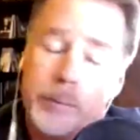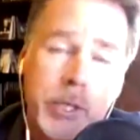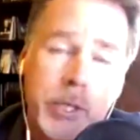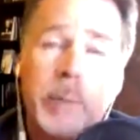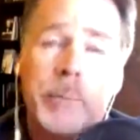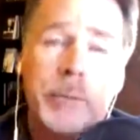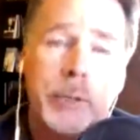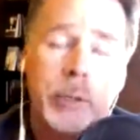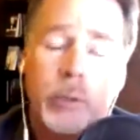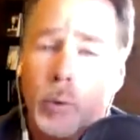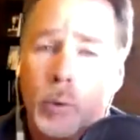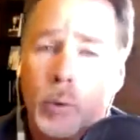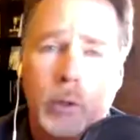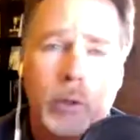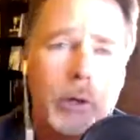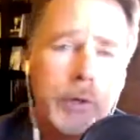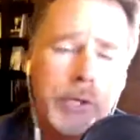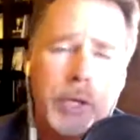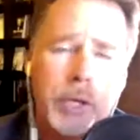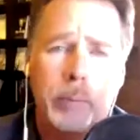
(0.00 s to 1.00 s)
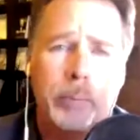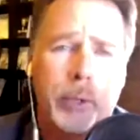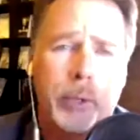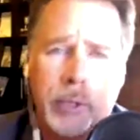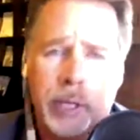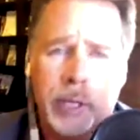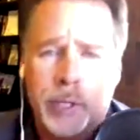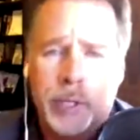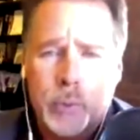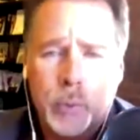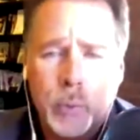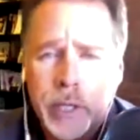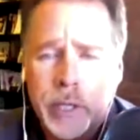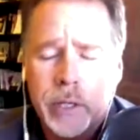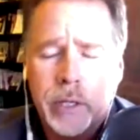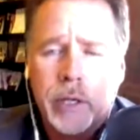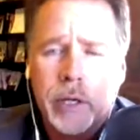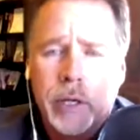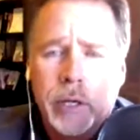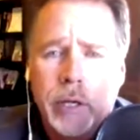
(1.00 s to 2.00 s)
Some do. We're launching a book next
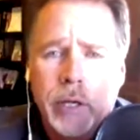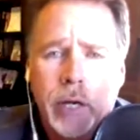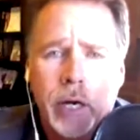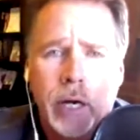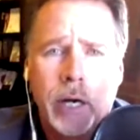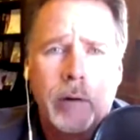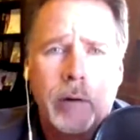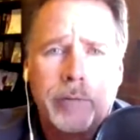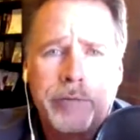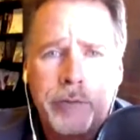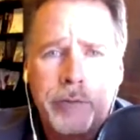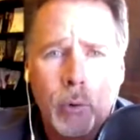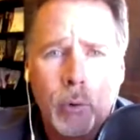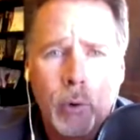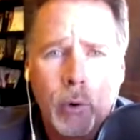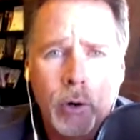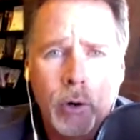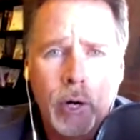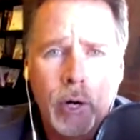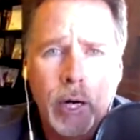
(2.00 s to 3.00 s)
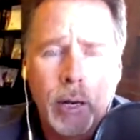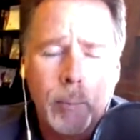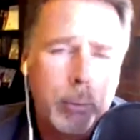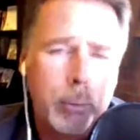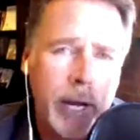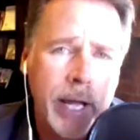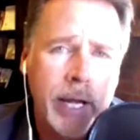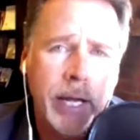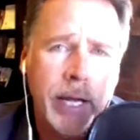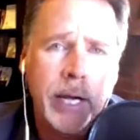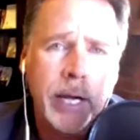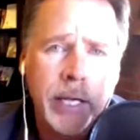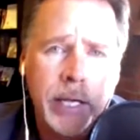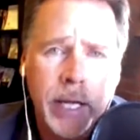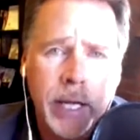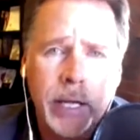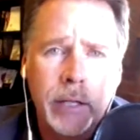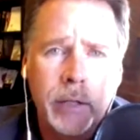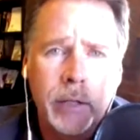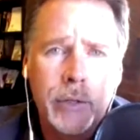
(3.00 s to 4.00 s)
week for Brandon and
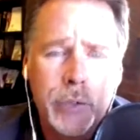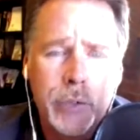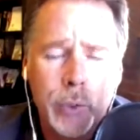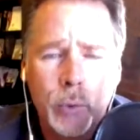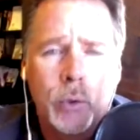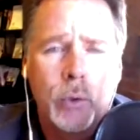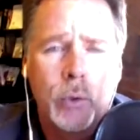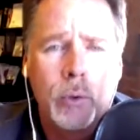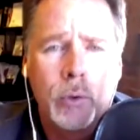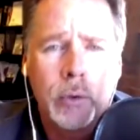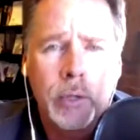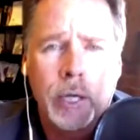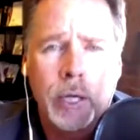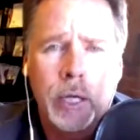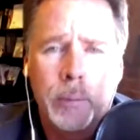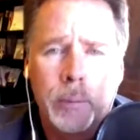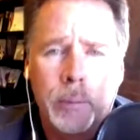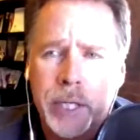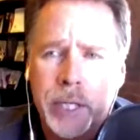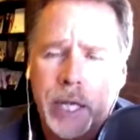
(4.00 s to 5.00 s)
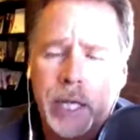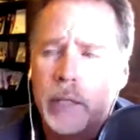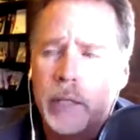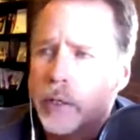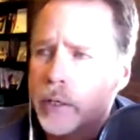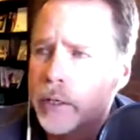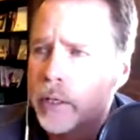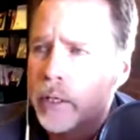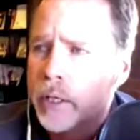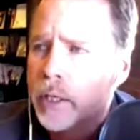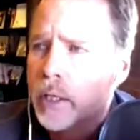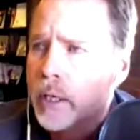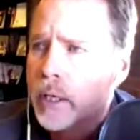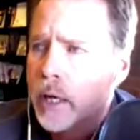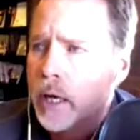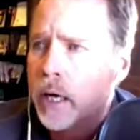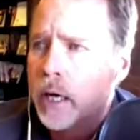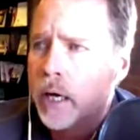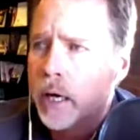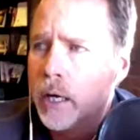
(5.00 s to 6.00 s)
Kaylin Toole. Kaylin
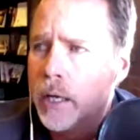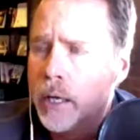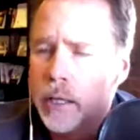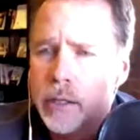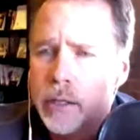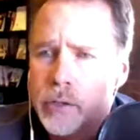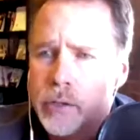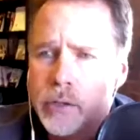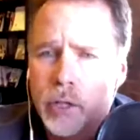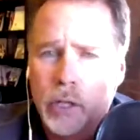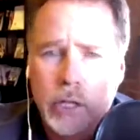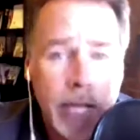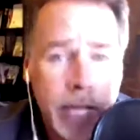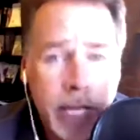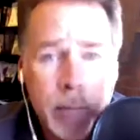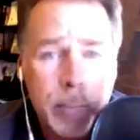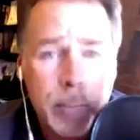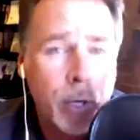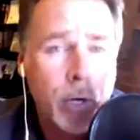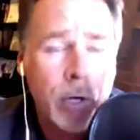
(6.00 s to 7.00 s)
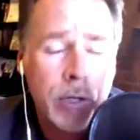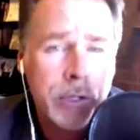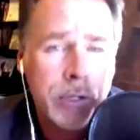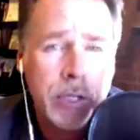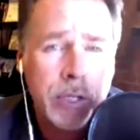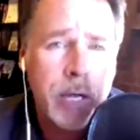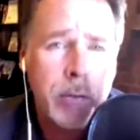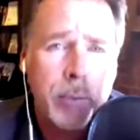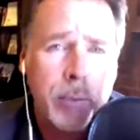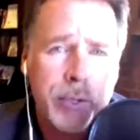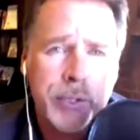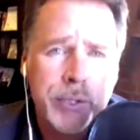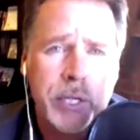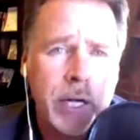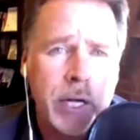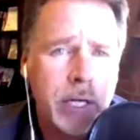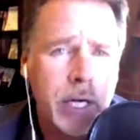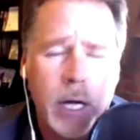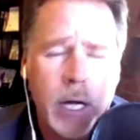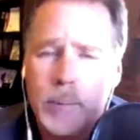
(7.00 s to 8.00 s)
is the Lady Boss,
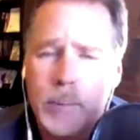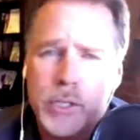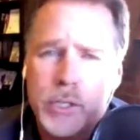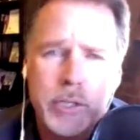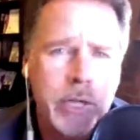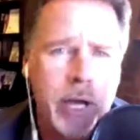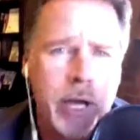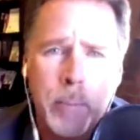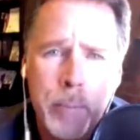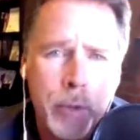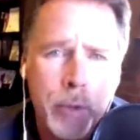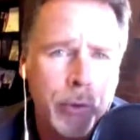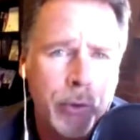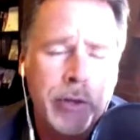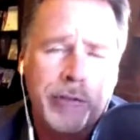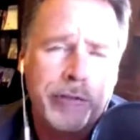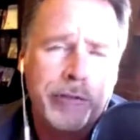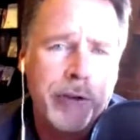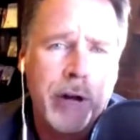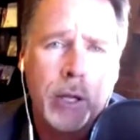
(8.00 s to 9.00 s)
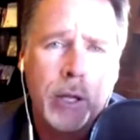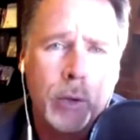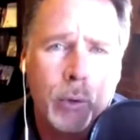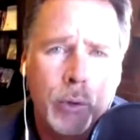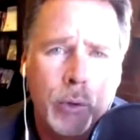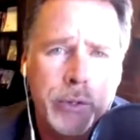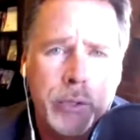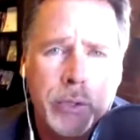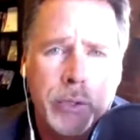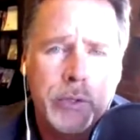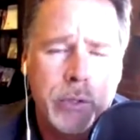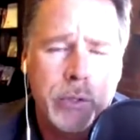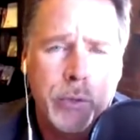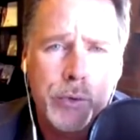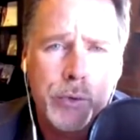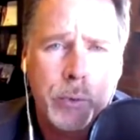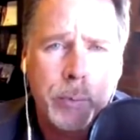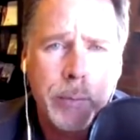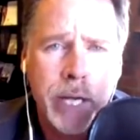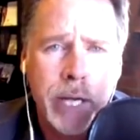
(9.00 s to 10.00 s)
ladyboss.com. She's got 1 million followers on
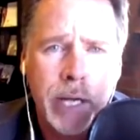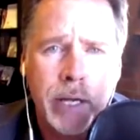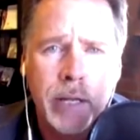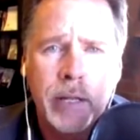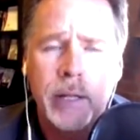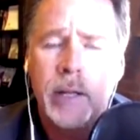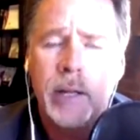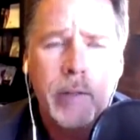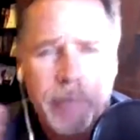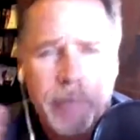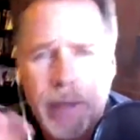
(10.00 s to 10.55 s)
social media.